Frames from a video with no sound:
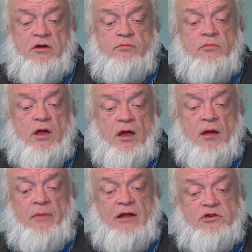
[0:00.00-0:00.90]
are
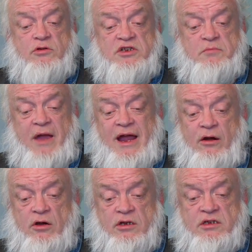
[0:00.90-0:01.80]
about to
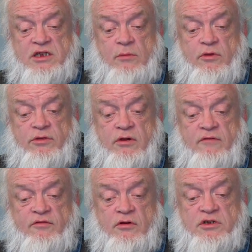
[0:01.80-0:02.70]
expire on December
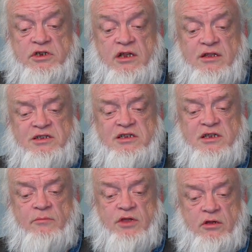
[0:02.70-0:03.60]
31st, and this is
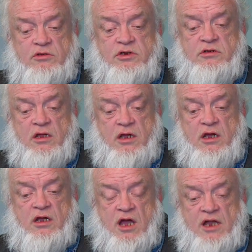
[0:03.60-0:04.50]
something you should
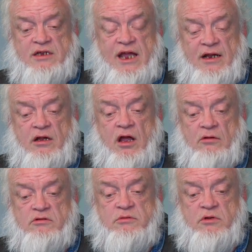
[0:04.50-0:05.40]
contact
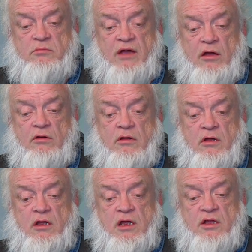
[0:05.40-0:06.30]
Congressman about.
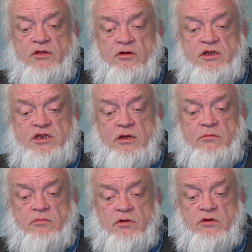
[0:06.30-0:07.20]
There is a
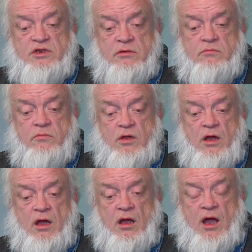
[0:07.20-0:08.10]
there's a
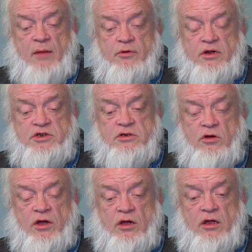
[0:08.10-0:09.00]
uh, operation
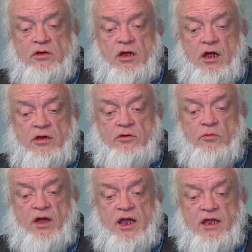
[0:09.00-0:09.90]
going on
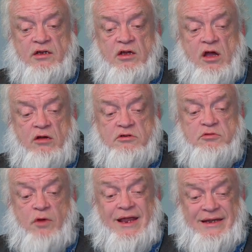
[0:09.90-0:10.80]
underway in
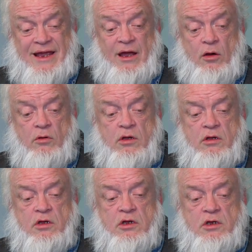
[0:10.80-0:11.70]
Congress right now
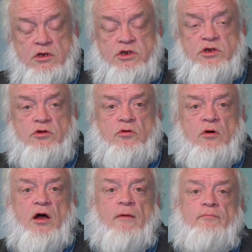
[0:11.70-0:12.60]

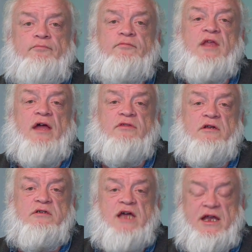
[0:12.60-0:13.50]
to um, get
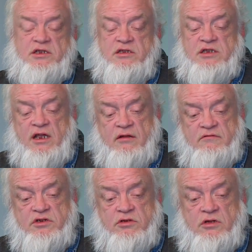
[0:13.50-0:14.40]
the tax
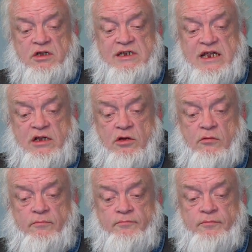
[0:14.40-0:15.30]
incentives to continue.